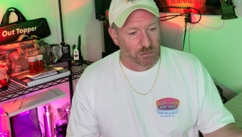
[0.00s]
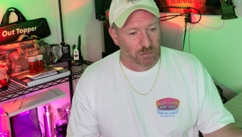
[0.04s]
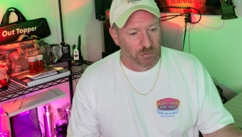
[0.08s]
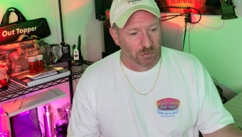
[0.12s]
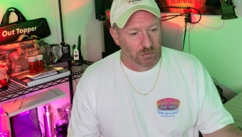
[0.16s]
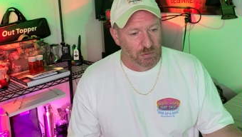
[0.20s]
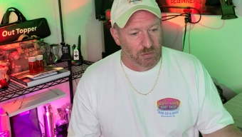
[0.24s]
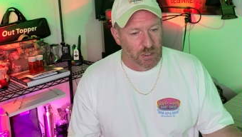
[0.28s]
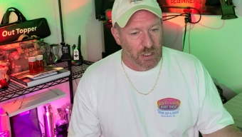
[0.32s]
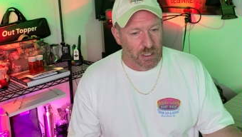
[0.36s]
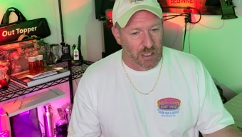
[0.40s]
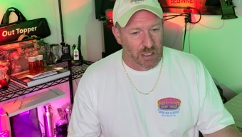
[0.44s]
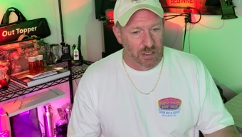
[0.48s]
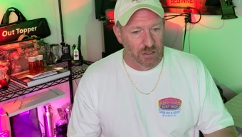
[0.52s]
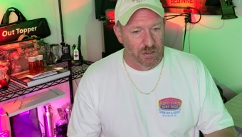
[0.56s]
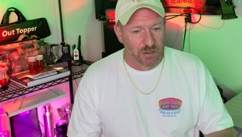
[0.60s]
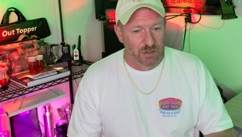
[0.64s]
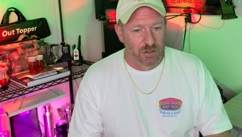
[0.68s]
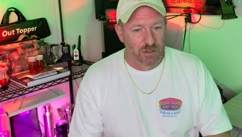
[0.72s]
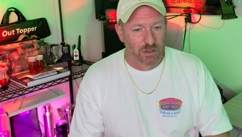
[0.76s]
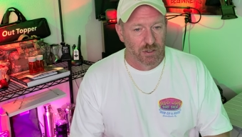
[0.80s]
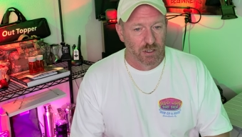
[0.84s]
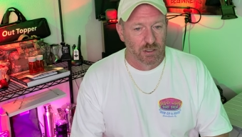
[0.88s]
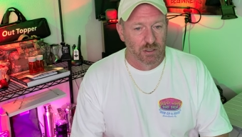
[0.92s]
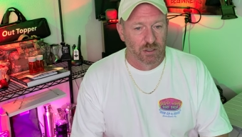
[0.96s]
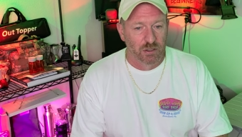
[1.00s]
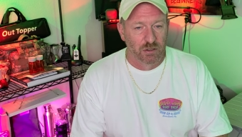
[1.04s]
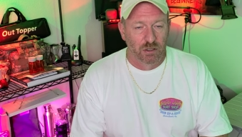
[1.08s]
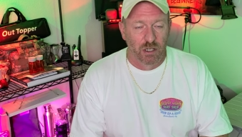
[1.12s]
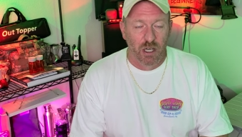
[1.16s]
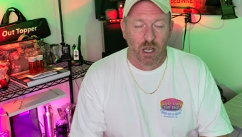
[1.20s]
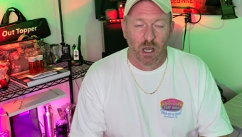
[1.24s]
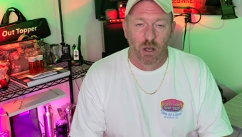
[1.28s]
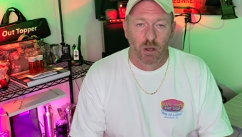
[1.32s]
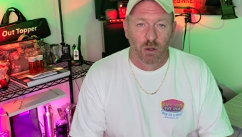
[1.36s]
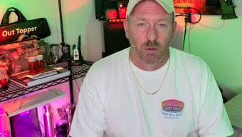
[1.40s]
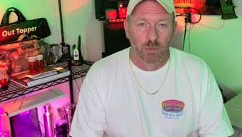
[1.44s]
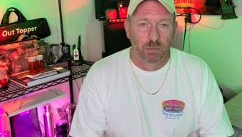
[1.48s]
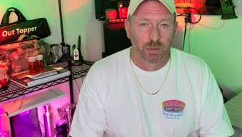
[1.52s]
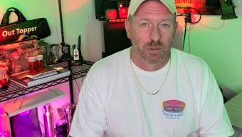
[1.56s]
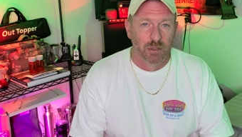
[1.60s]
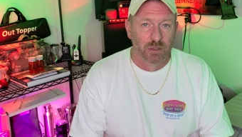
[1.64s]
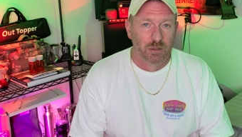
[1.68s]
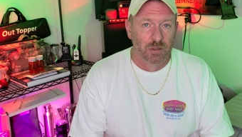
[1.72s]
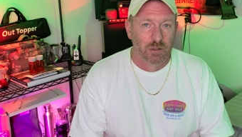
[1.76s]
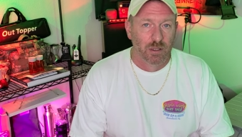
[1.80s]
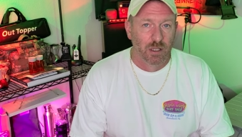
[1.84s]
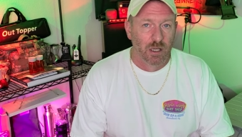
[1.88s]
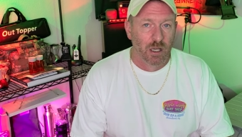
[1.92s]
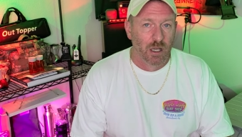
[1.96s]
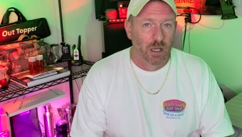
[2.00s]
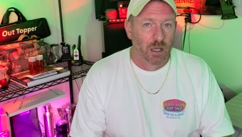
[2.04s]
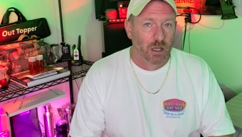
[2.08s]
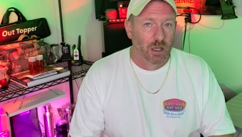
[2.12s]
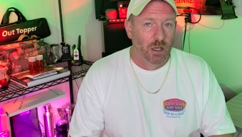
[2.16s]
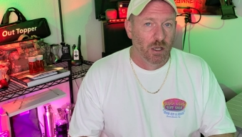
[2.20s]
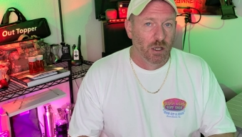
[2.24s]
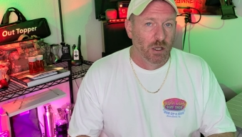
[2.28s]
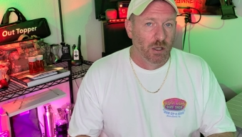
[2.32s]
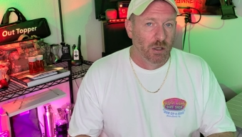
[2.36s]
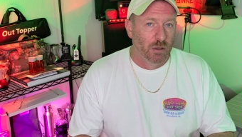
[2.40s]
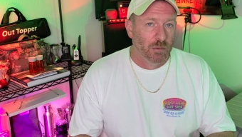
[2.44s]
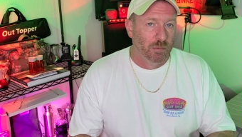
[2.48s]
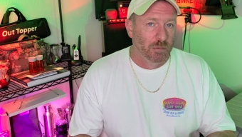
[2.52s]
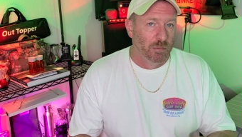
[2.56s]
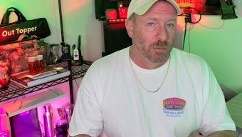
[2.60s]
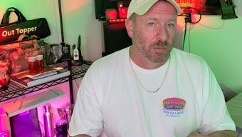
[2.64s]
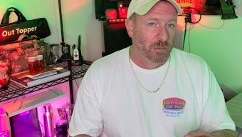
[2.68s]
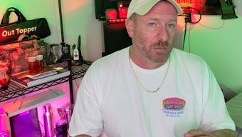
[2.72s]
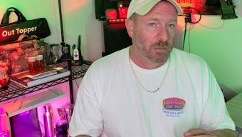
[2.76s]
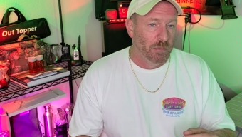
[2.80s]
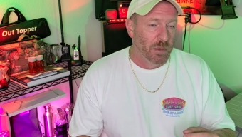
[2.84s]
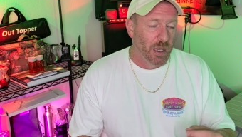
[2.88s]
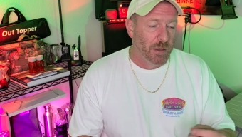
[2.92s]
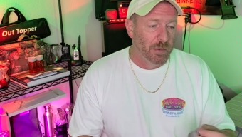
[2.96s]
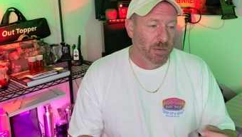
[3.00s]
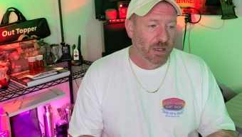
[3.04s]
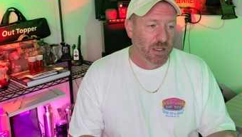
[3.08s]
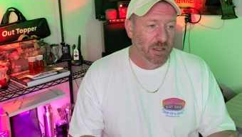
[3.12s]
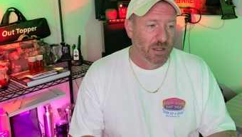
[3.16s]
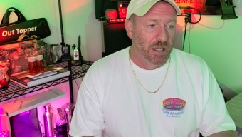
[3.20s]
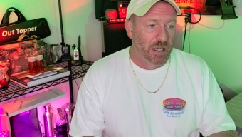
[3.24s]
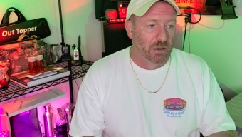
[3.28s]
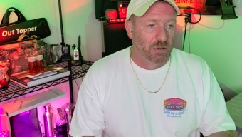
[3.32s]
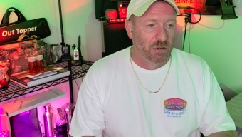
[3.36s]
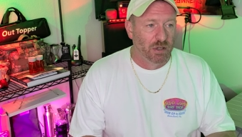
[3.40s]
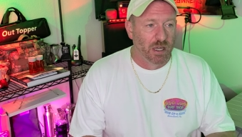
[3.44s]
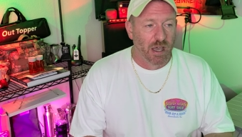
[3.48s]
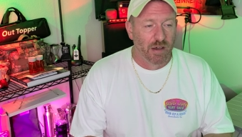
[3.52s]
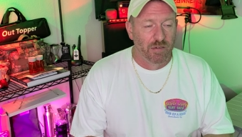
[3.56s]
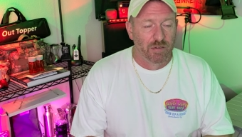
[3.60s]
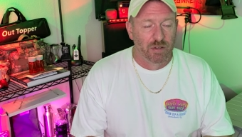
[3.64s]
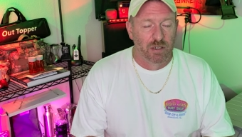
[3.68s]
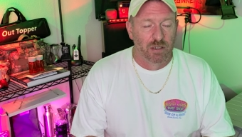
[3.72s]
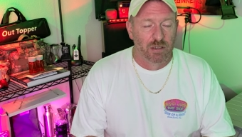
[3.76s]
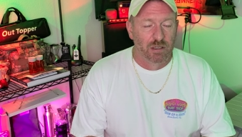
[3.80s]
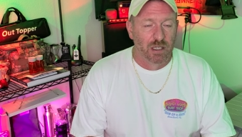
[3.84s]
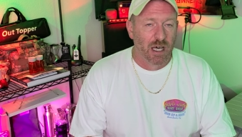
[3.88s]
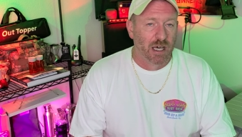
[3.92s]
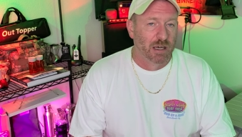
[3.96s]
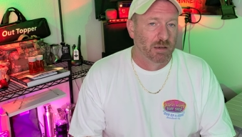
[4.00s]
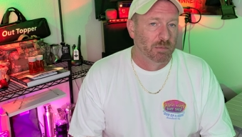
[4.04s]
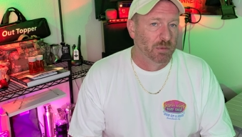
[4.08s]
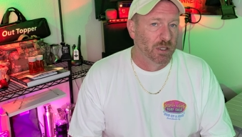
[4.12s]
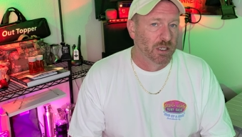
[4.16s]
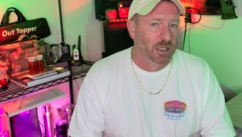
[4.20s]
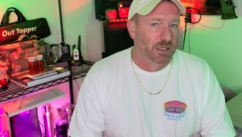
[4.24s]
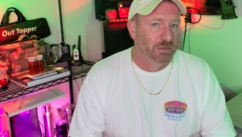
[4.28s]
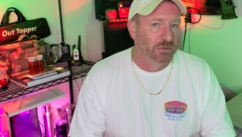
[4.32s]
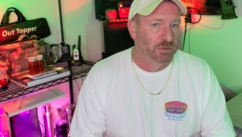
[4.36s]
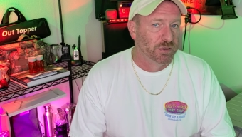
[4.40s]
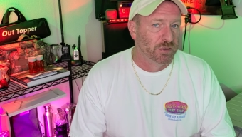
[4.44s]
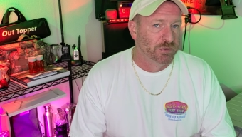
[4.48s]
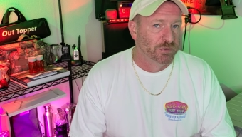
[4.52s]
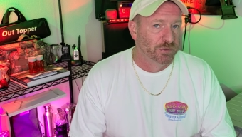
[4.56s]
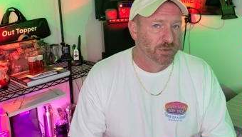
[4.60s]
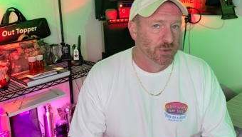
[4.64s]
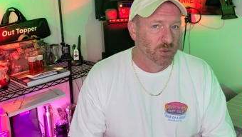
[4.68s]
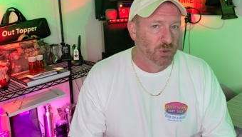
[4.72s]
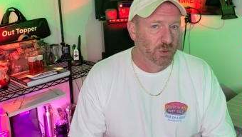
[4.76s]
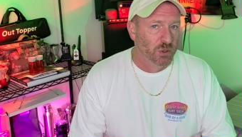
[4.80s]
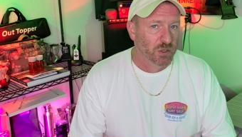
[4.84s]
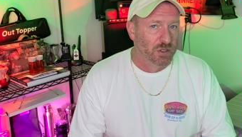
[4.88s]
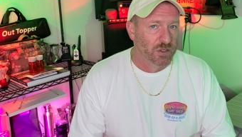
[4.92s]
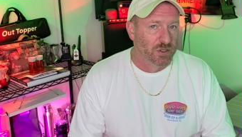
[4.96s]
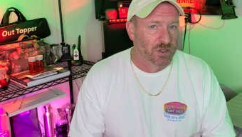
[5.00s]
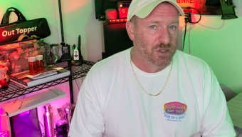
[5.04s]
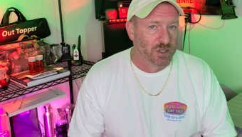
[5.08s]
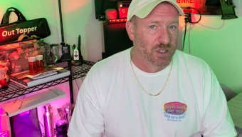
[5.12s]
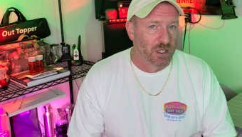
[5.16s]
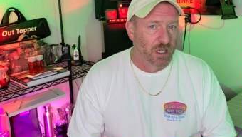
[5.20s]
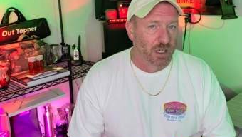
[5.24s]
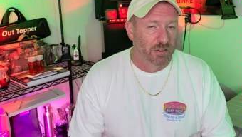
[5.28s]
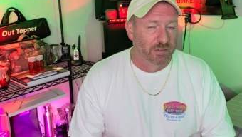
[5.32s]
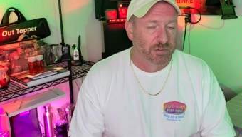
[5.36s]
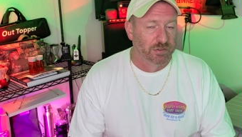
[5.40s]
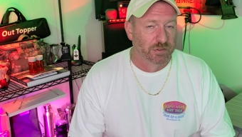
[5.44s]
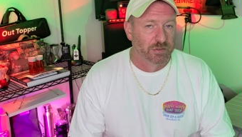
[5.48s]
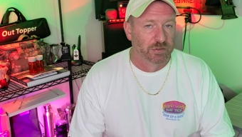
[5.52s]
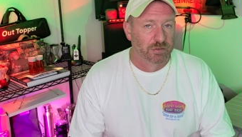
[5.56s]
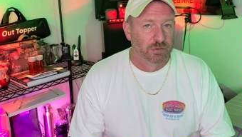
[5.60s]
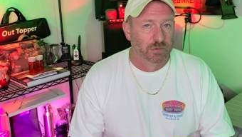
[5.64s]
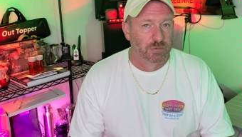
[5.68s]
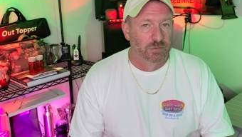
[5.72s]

needs a little help. Maybe they don't have a lot of money for food and stuff.